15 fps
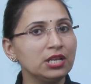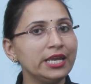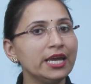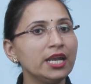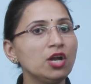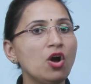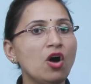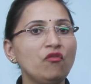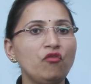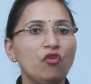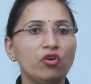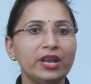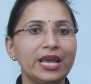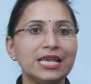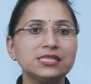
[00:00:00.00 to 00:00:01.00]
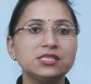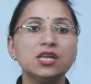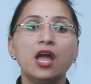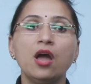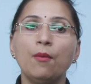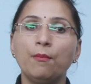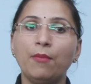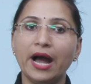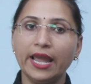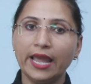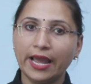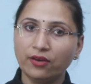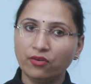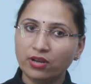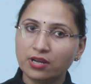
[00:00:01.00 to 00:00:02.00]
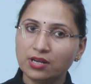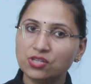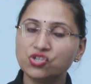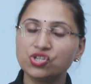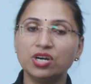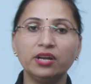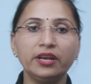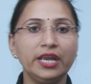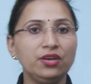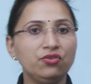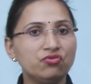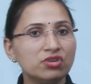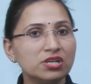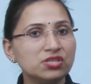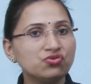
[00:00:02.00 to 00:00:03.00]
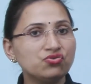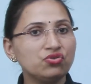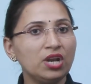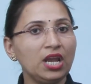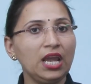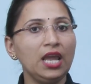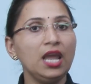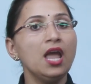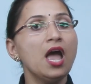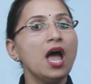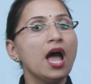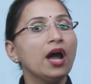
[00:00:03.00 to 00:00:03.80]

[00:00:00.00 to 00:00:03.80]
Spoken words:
Clearing of forest by agriculture, industry,